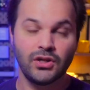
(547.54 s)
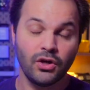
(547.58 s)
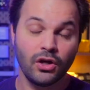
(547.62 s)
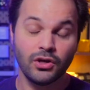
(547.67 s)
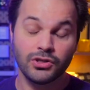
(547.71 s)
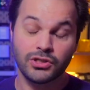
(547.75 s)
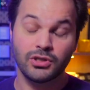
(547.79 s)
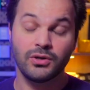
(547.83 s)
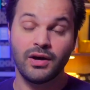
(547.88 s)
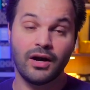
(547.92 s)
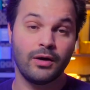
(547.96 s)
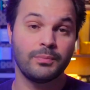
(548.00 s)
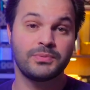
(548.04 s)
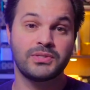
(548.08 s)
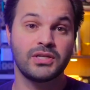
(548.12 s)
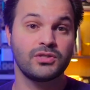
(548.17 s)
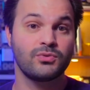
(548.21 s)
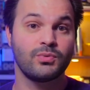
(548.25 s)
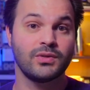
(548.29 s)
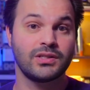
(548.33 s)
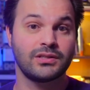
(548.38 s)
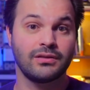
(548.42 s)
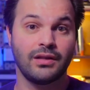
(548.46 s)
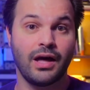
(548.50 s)
It also
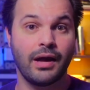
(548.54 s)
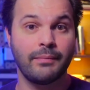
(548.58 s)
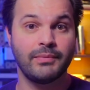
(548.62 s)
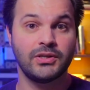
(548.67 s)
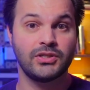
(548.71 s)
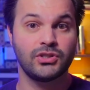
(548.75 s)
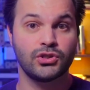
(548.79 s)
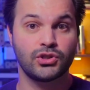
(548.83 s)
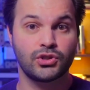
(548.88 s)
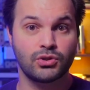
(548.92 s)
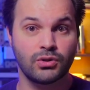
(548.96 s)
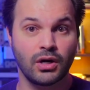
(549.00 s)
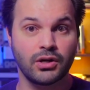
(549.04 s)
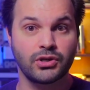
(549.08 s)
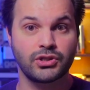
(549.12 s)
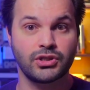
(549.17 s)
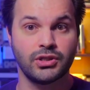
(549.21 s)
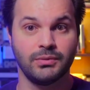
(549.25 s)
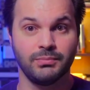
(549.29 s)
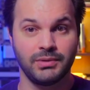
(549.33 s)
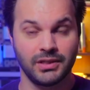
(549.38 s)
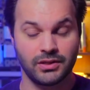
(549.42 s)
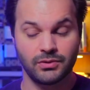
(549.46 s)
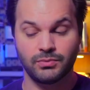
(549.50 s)
helps us with climate
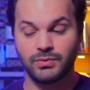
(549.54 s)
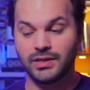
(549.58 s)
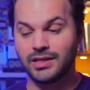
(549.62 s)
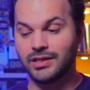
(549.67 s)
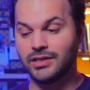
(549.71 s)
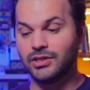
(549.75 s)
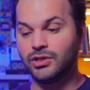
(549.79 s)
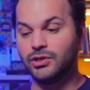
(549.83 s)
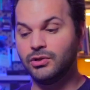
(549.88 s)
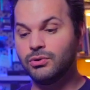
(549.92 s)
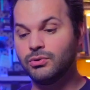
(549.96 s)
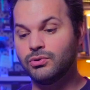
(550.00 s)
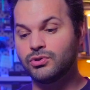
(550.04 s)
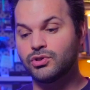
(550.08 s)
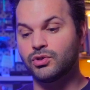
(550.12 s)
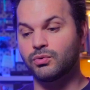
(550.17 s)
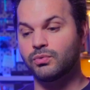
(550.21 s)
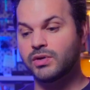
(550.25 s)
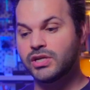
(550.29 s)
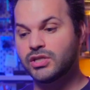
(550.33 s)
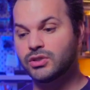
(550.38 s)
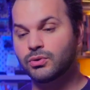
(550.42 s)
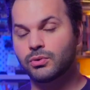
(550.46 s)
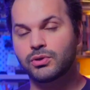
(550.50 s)
destruction because we can use
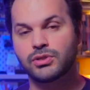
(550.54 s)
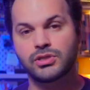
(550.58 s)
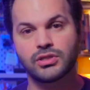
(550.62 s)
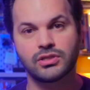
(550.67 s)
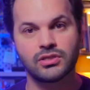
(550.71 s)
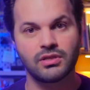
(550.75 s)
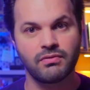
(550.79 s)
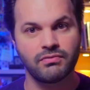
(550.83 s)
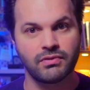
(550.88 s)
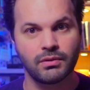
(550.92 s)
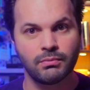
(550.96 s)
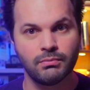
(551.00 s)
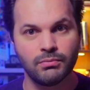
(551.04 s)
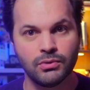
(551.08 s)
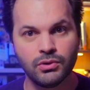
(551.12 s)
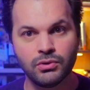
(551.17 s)
the resources of the